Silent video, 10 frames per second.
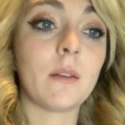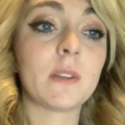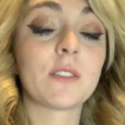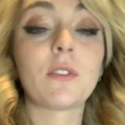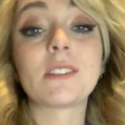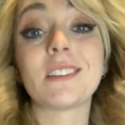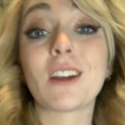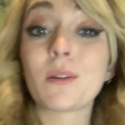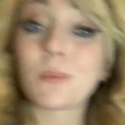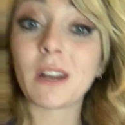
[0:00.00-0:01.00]
As far as
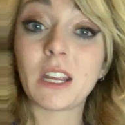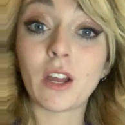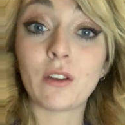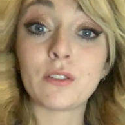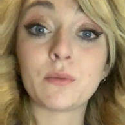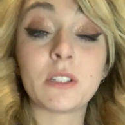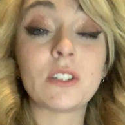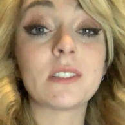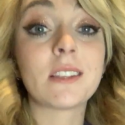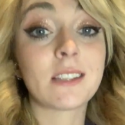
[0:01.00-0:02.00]
interpreting goes,
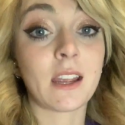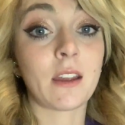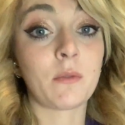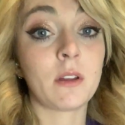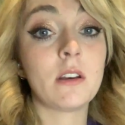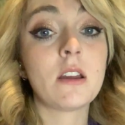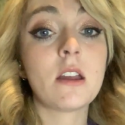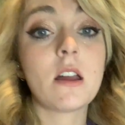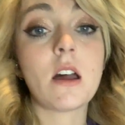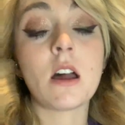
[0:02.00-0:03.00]
which is the second
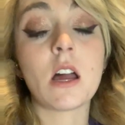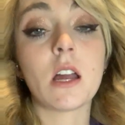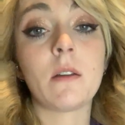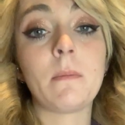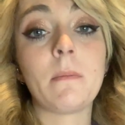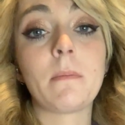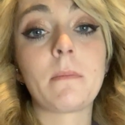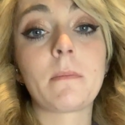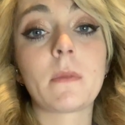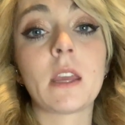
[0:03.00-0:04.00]
one,
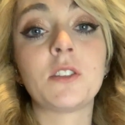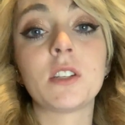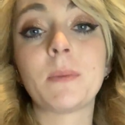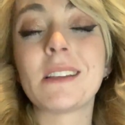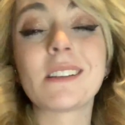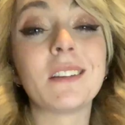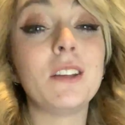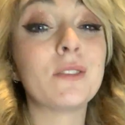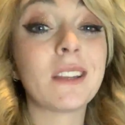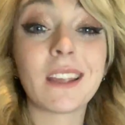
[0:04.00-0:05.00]
it's just basically
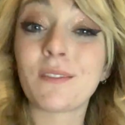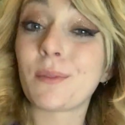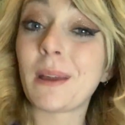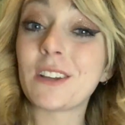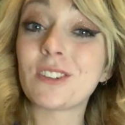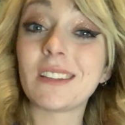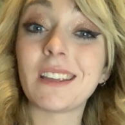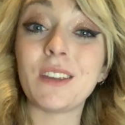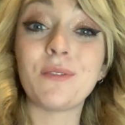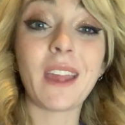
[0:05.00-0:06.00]
using the information
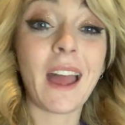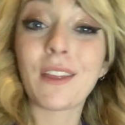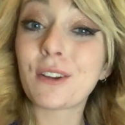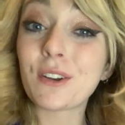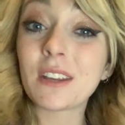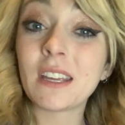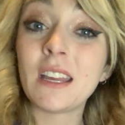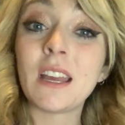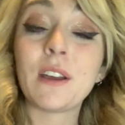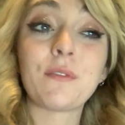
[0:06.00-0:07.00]
that you've gathered
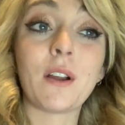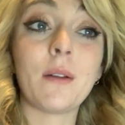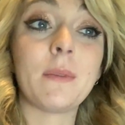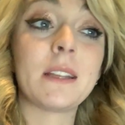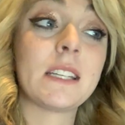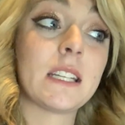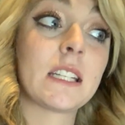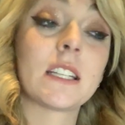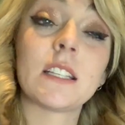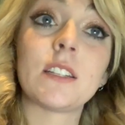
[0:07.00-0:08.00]
from
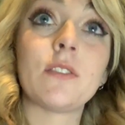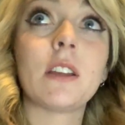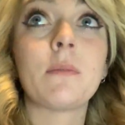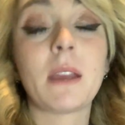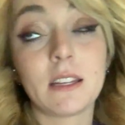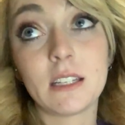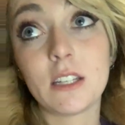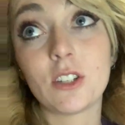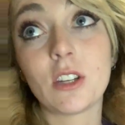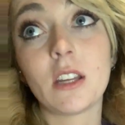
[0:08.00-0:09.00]
attending to the student and paying
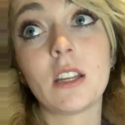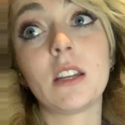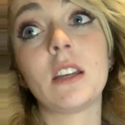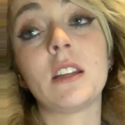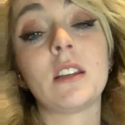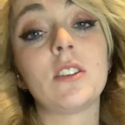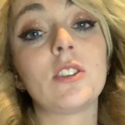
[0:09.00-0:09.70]
attention and